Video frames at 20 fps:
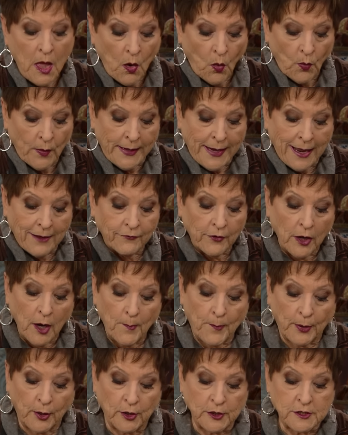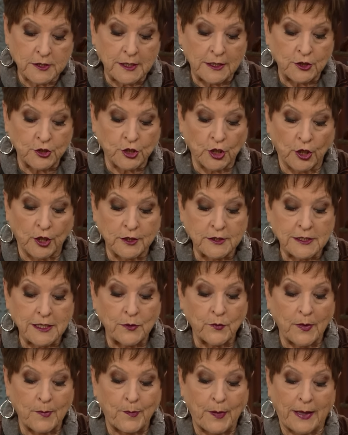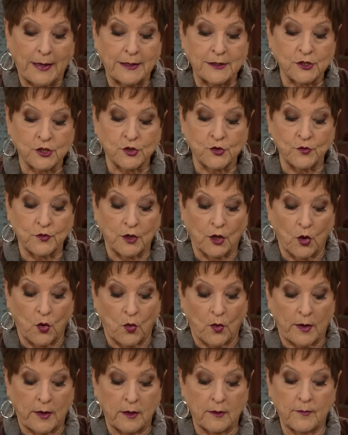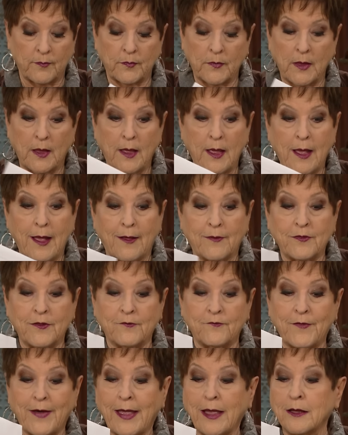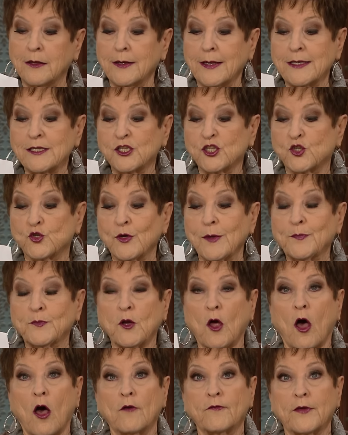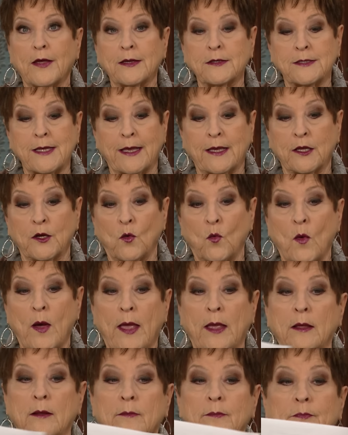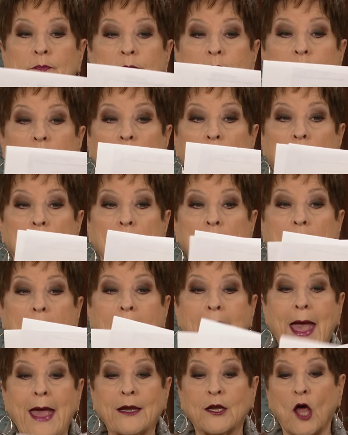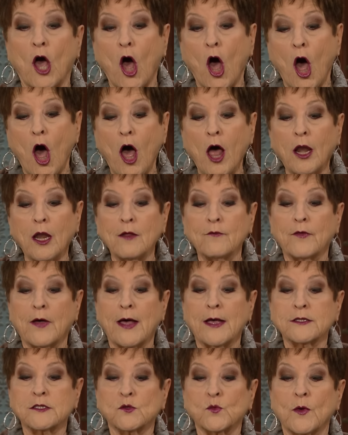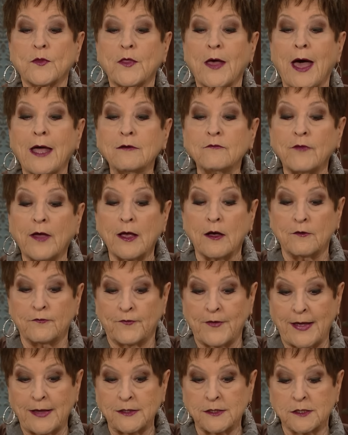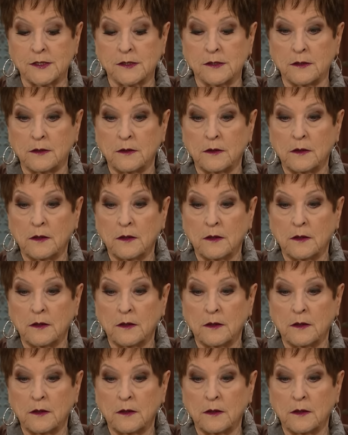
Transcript: Whenever a person turns in repentance to the Lord, the veil is stripped off and taken away. And all of us with unveiled face,